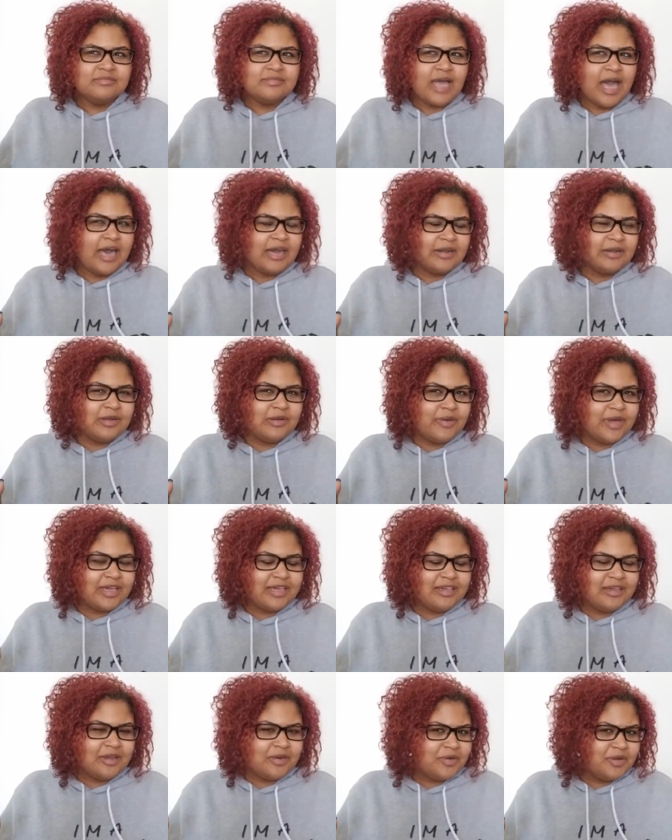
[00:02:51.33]
I don't know why
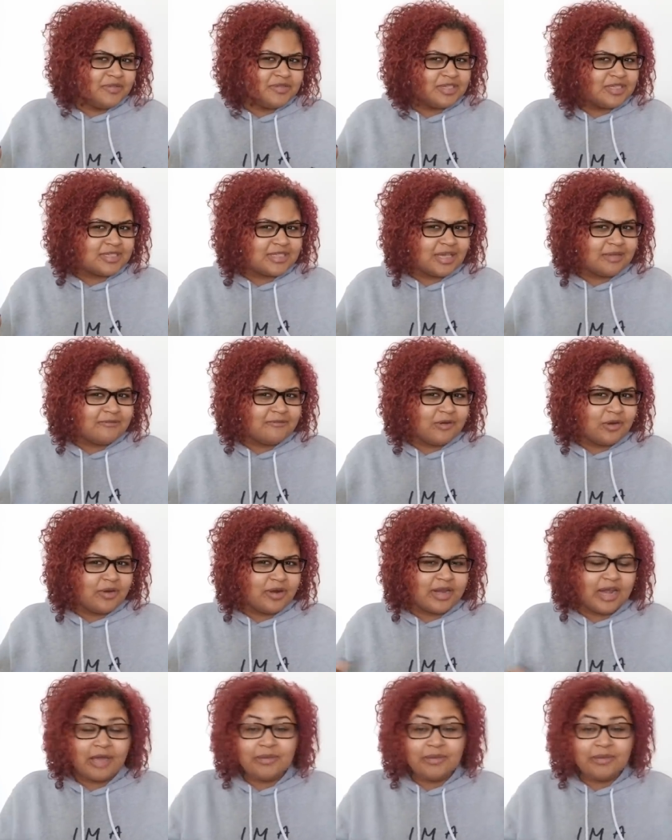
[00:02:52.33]
Keanu Reeves just came forward.